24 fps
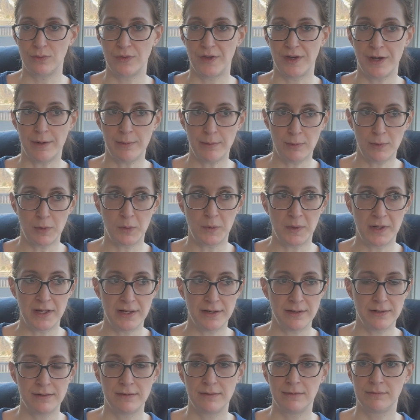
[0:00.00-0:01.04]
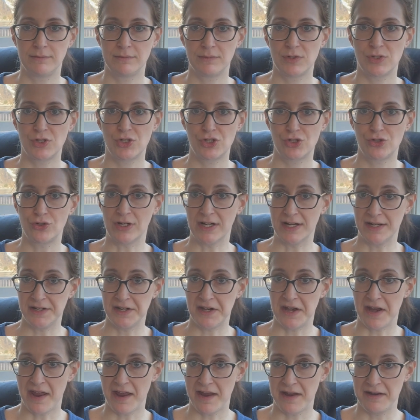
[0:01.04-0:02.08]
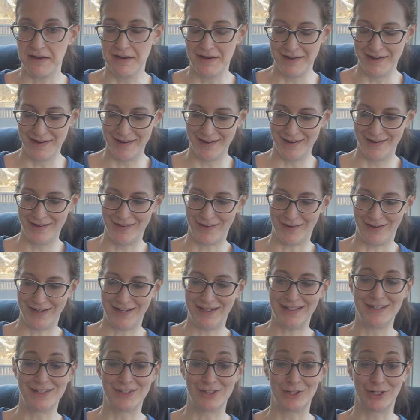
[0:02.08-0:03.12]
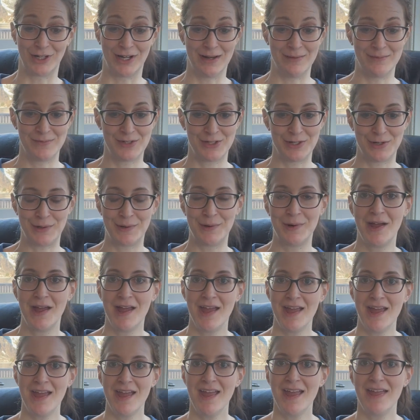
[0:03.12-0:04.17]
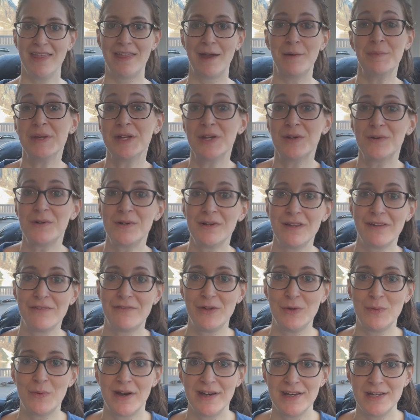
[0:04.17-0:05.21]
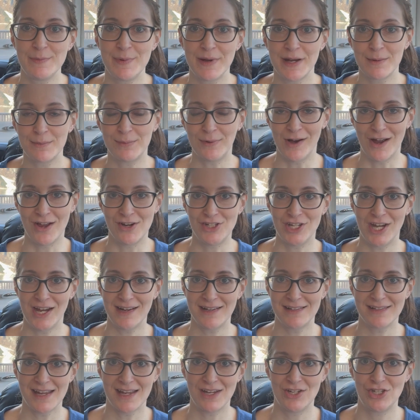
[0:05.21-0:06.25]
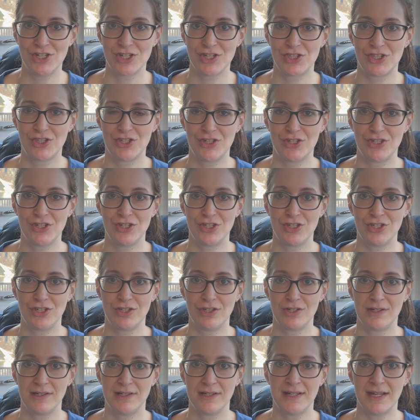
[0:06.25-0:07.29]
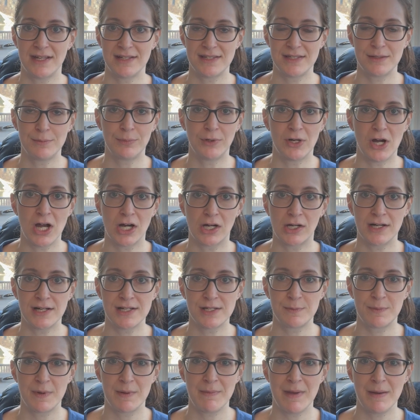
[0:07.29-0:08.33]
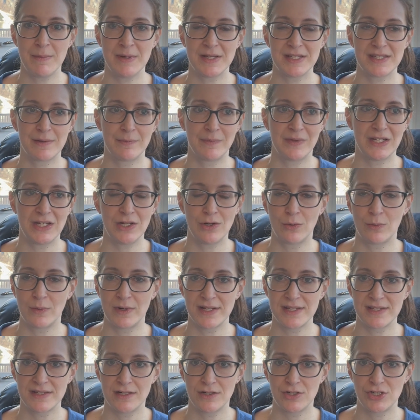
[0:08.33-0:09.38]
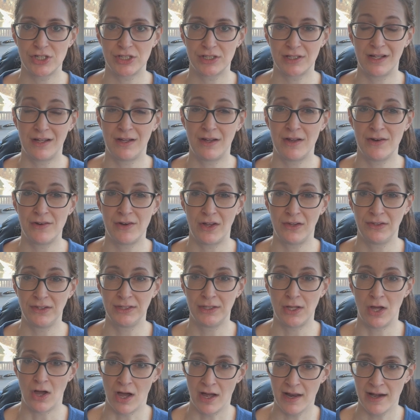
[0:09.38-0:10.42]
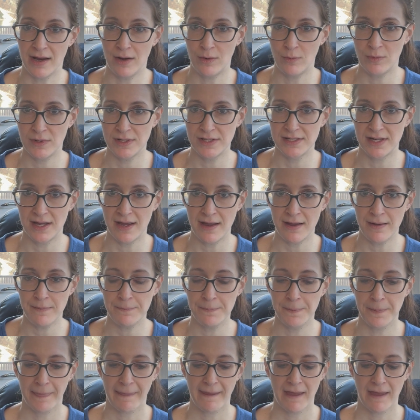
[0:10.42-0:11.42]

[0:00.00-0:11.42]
the number 1 strand a day on Instagram. So that'd be cool if you wanted to pick a project and just get some progress, but maybe it's something you don't want to stitch on a lot at one time.